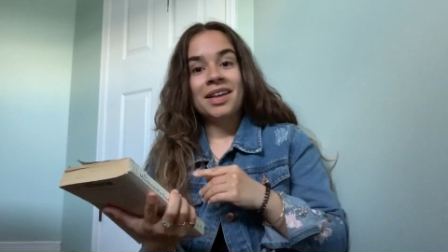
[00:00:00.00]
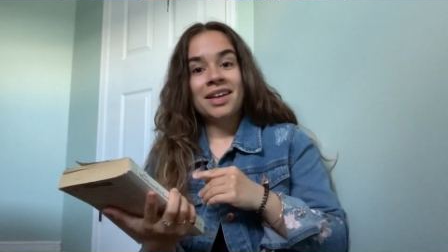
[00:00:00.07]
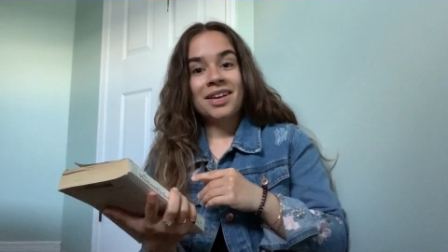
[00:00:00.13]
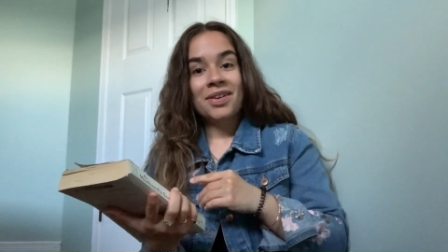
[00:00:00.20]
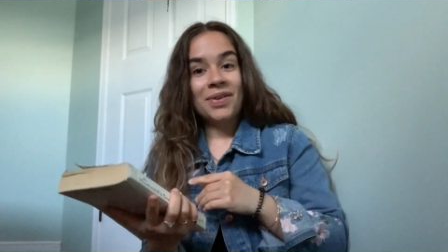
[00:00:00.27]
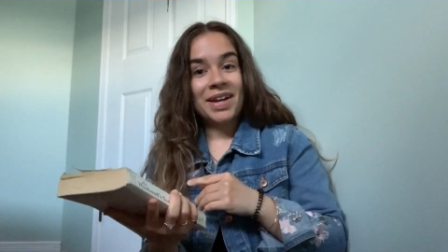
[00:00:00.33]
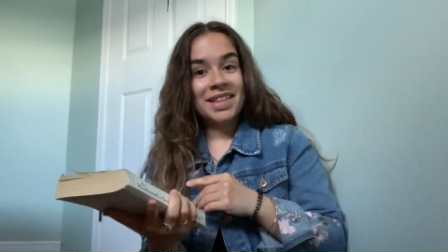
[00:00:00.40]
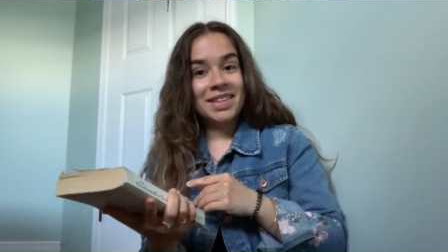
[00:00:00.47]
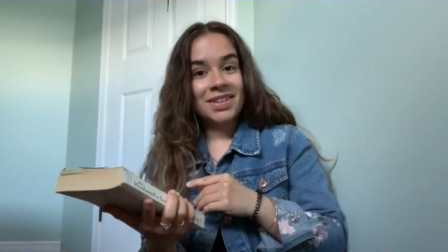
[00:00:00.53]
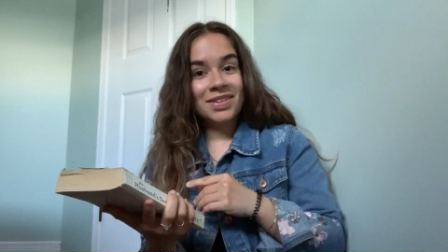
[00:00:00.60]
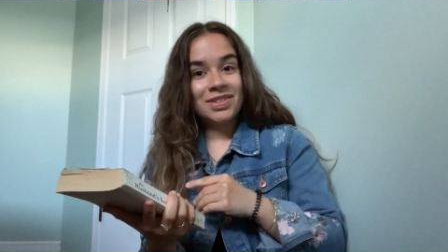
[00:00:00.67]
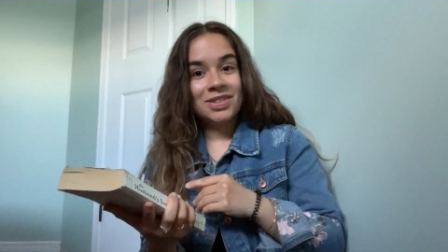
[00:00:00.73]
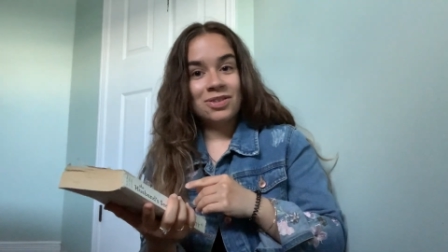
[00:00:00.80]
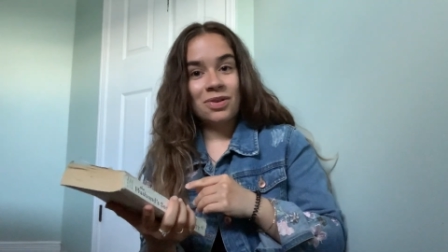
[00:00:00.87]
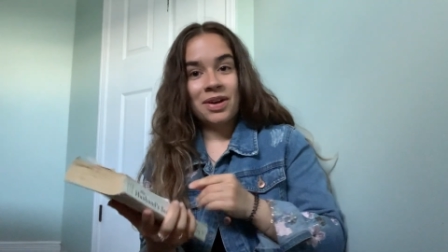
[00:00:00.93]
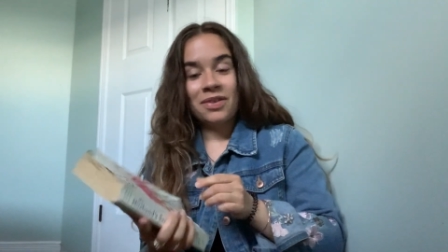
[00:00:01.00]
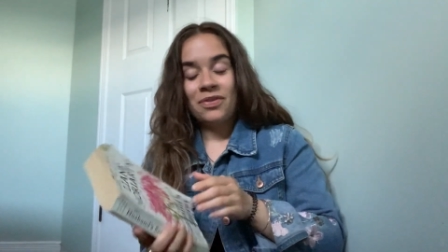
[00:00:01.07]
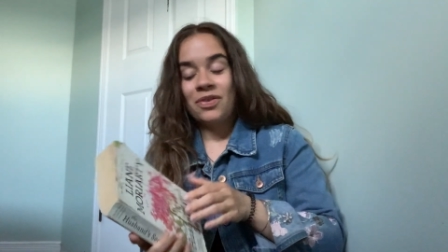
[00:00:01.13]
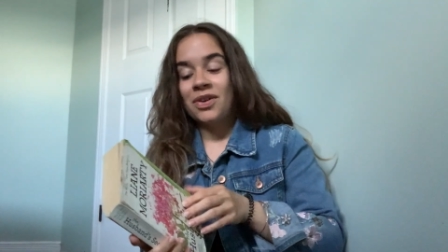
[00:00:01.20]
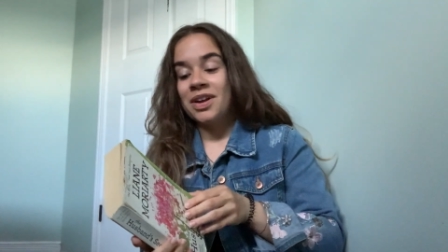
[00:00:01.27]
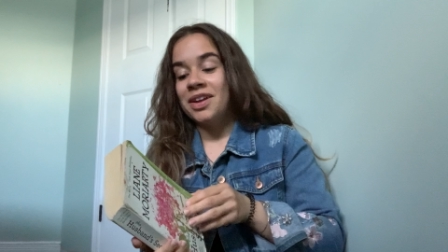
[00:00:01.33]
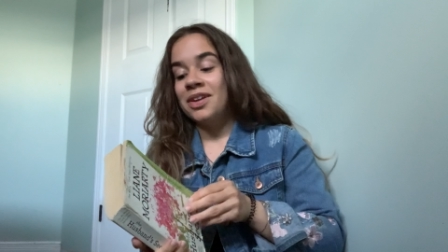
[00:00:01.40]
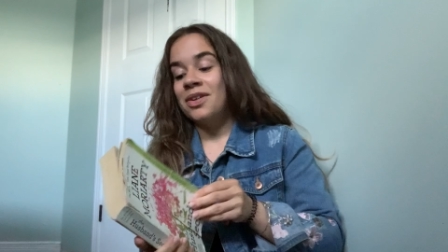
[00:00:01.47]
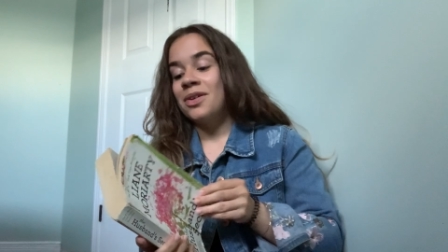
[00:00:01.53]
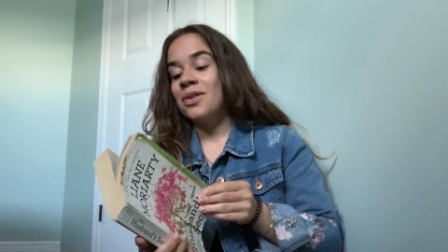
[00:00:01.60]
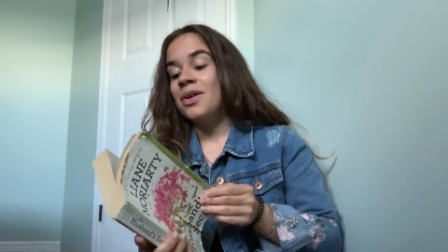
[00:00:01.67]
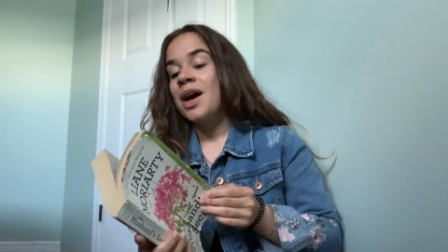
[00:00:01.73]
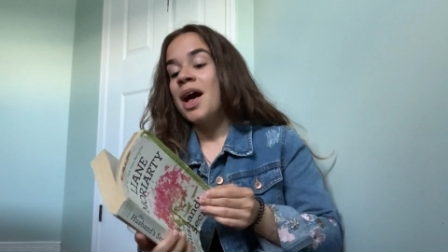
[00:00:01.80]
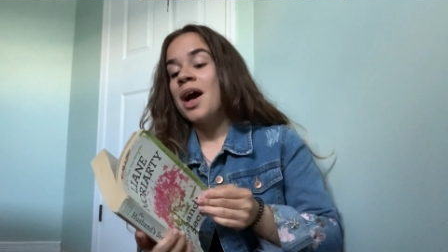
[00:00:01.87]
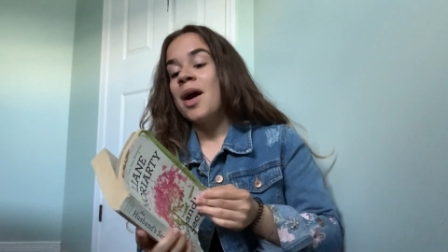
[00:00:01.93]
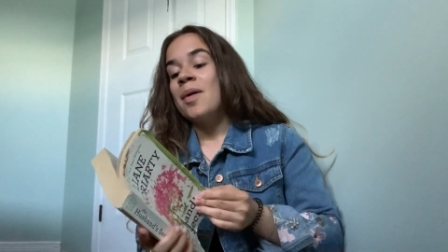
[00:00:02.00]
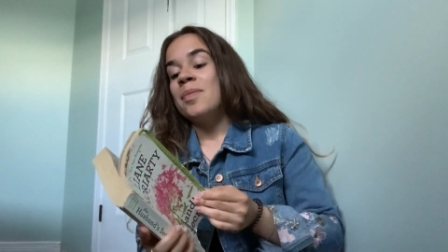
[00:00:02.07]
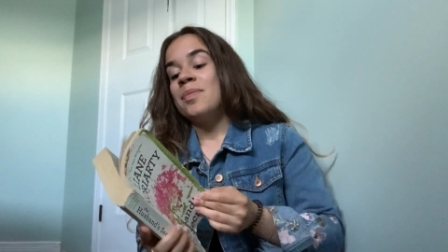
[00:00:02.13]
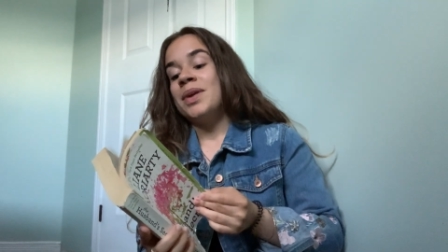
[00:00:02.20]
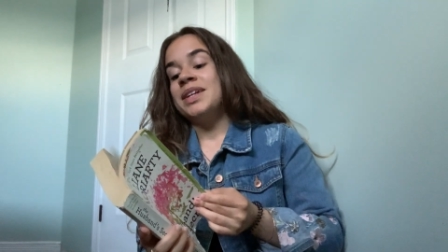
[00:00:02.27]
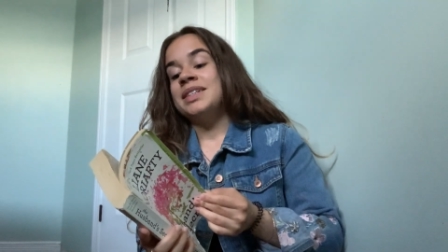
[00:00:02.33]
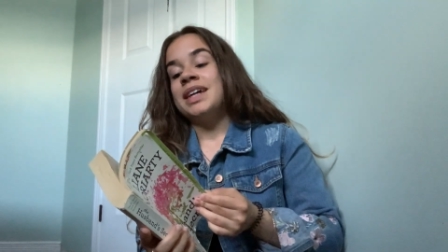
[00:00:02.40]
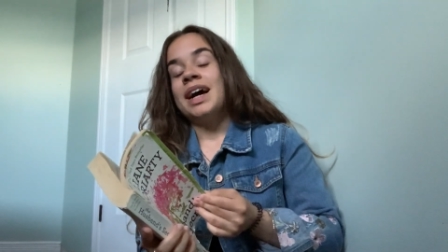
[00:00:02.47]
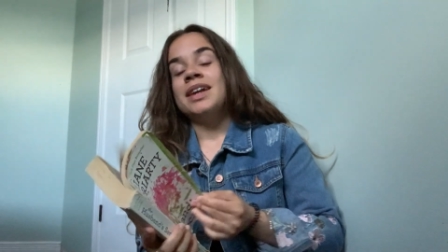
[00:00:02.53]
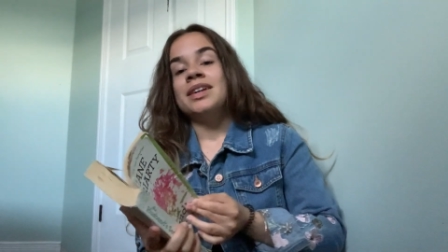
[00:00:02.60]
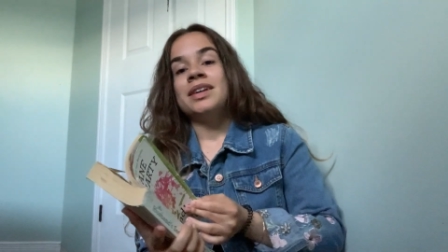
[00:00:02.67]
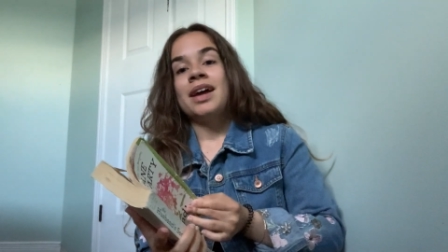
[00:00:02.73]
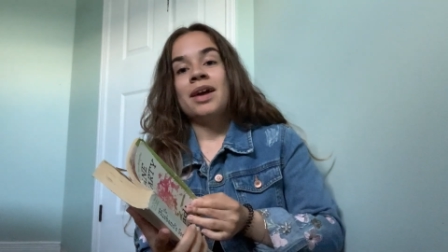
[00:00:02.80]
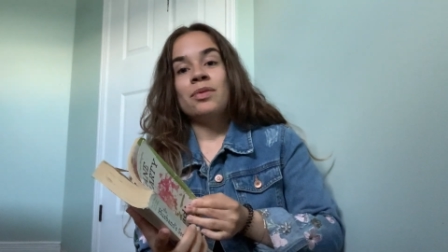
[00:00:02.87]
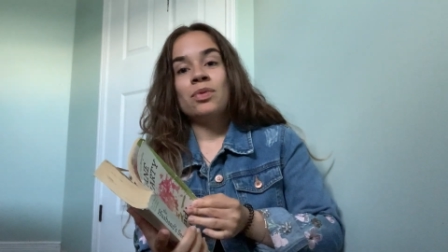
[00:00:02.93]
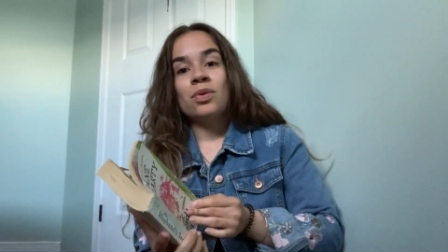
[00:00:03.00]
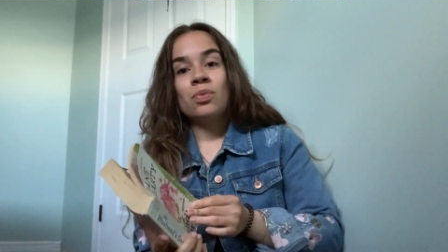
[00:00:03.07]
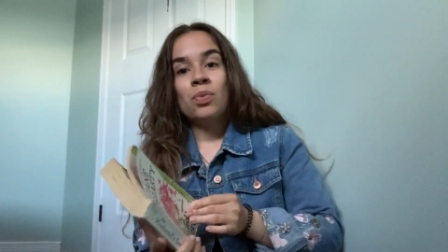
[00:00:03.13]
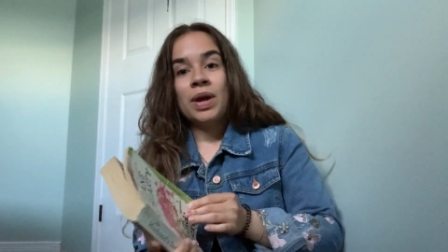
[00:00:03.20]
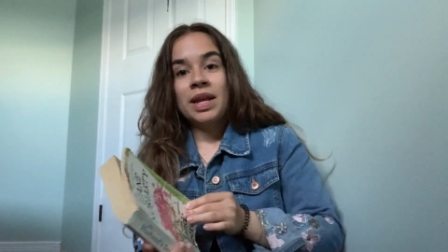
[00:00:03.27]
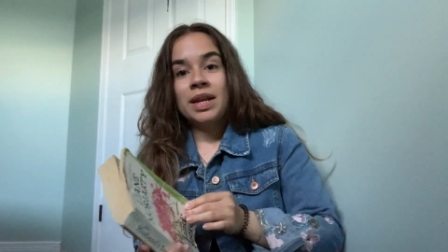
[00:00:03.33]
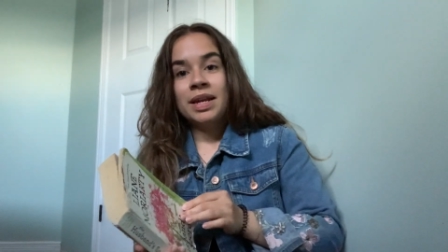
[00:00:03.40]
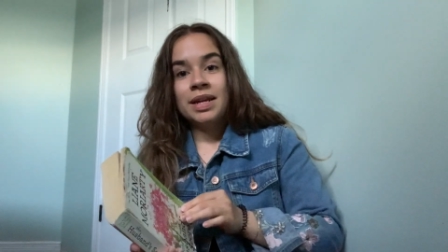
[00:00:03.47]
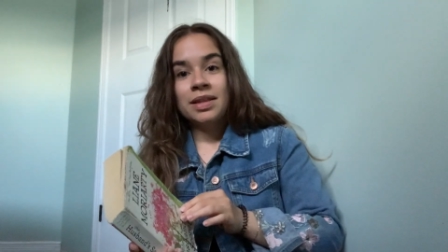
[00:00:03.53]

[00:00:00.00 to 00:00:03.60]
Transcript: Quick little story for you. My dad and I were waiting